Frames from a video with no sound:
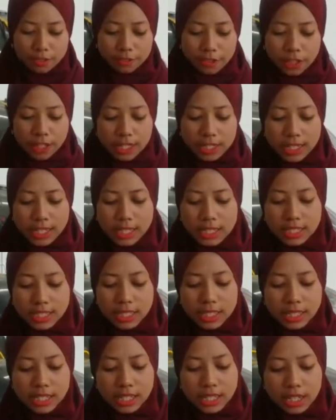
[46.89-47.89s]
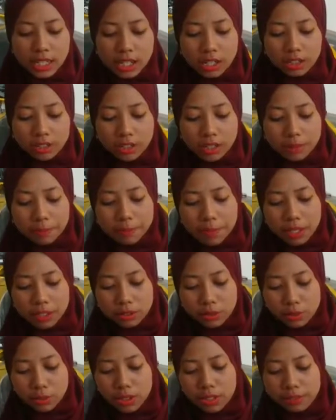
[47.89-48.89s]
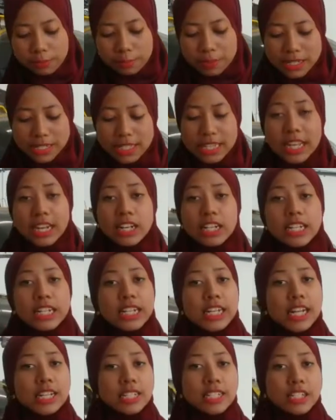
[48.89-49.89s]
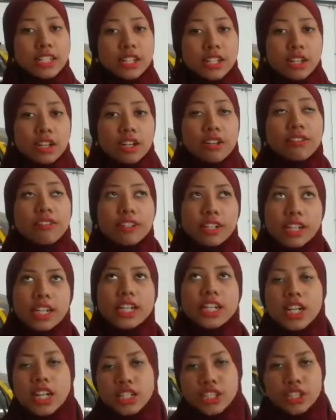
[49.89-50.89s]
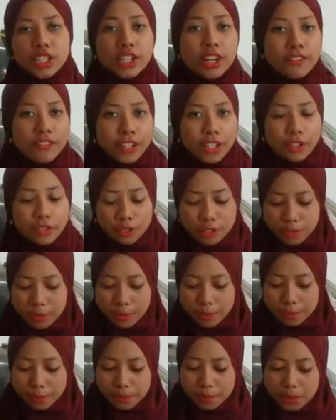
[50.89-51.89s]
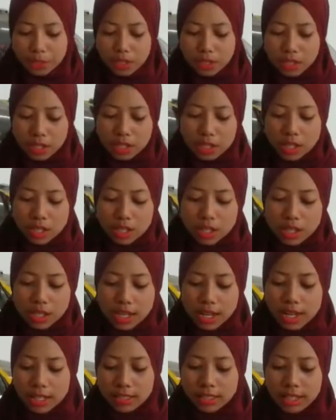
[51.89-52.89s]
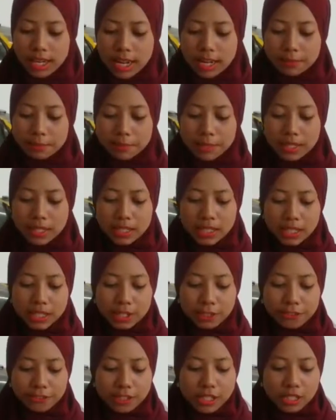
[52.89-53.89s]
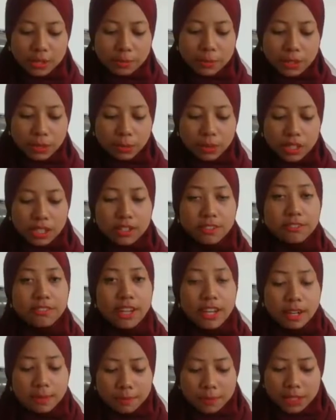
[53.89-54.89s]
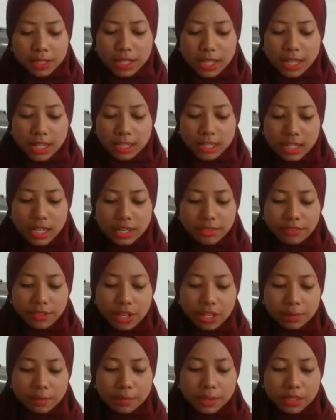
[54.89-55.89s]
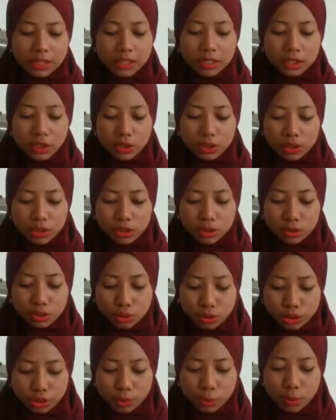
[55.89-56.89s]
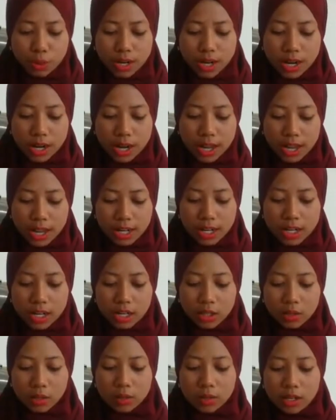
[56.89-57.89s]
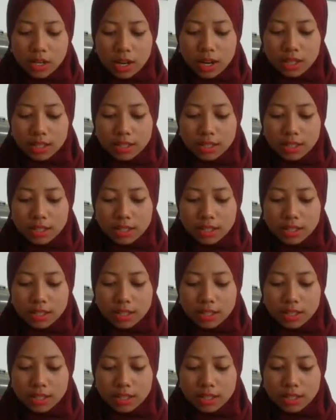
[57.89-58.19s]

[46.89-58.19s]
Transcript: For airlines, it accounts about 12% of the industry revenues, and can mean the difference between a viable and non-viable route where air cargo